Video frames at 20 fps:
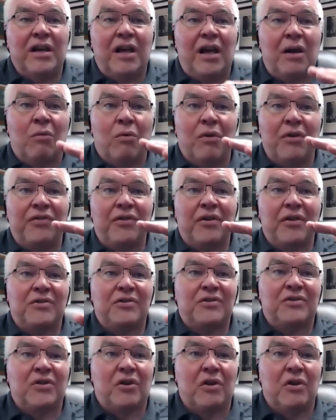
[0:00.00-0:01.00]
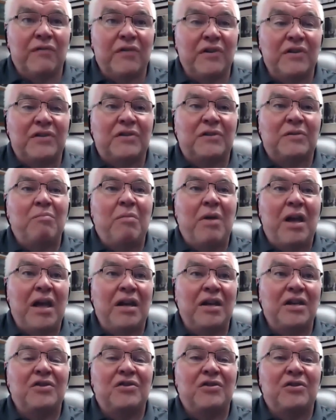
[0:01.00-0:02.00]
and what their service
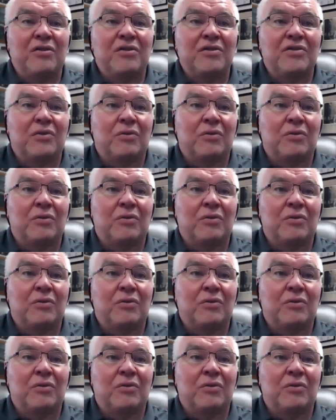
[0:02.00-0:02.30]
managers